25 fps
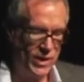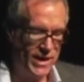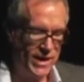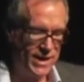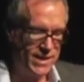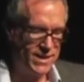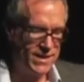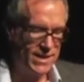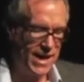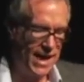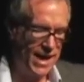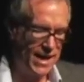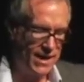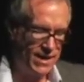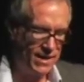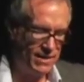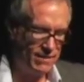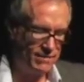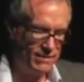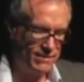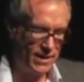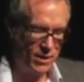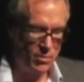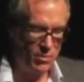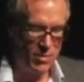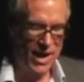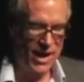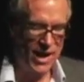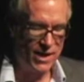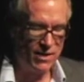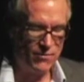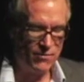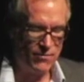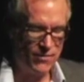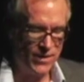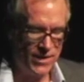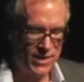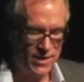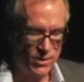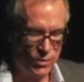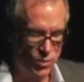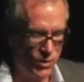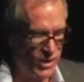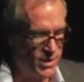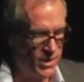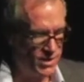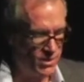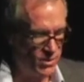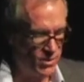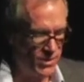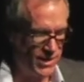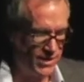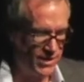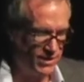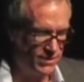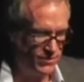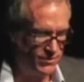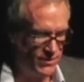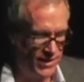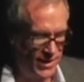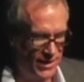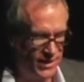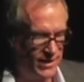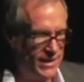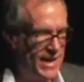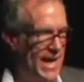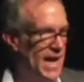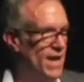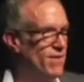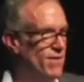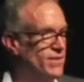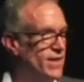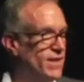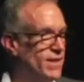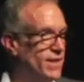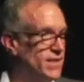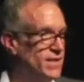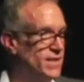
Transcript: we sat at the back of Fisk 112 and laughed